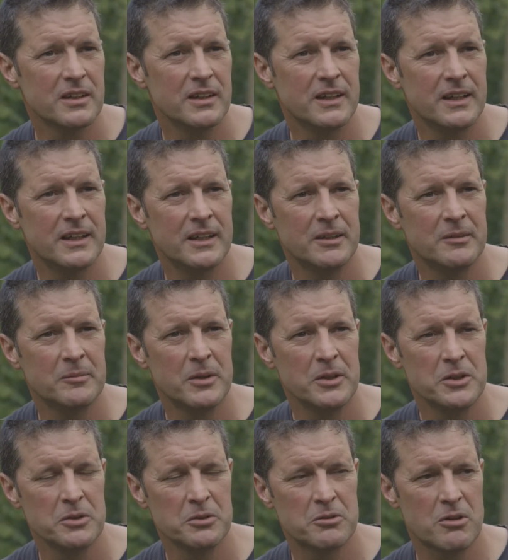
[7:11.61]
and
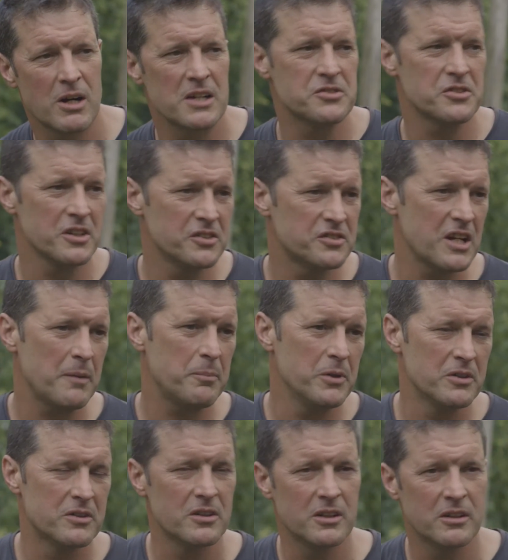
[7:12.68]
you gradually step
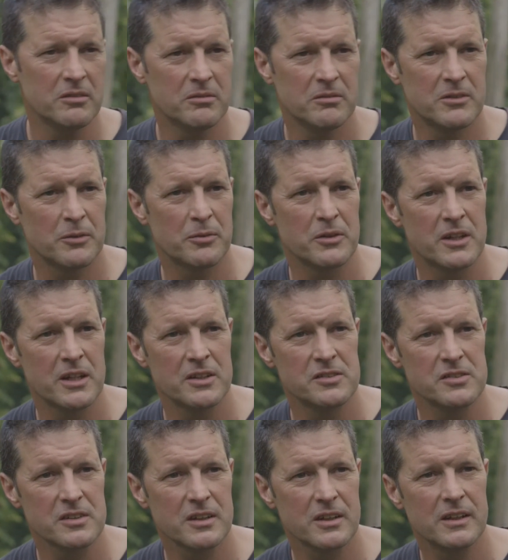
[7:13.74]
into different
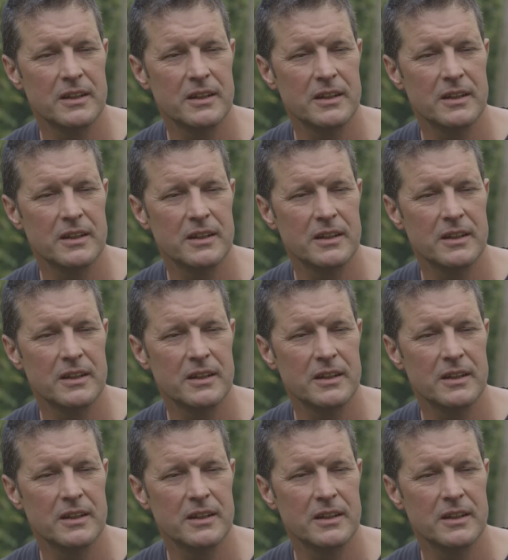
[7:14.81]
things.